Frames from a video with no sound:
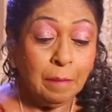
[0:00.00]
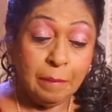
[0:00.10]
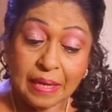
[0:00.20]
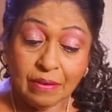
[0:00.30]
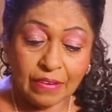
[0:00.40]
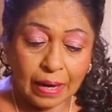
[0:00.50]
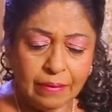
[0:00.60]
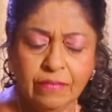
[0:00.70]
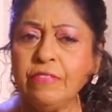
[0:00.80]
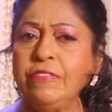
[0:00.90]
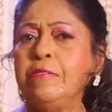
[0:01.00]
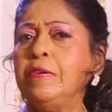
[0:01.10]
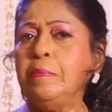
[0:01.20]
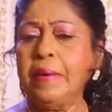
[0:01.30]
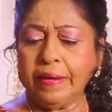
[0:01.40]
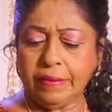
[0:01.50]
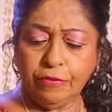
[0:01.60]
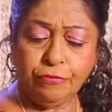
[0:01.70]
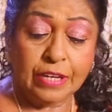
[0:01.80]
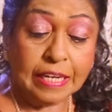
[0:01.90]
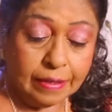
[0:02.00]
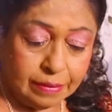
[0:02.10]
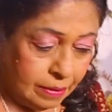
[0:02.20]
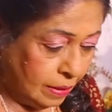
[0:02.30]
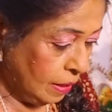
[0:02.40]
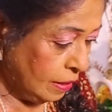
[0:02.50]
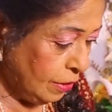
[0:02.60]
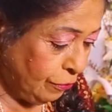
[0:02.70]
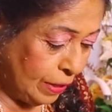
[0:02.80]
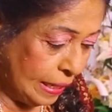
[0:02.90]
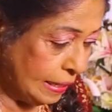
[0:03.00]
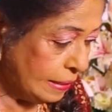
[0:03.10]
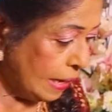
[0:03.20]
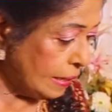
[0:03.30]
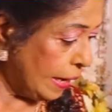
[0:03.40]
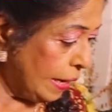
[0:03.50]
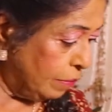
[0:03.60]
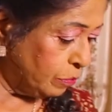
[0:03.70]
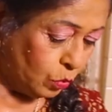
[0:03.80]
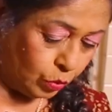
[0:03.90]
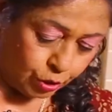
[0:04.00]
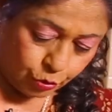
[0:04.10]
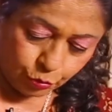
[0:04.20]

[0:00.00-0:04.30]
Meanwhile, we will make the filling. The filling that I am going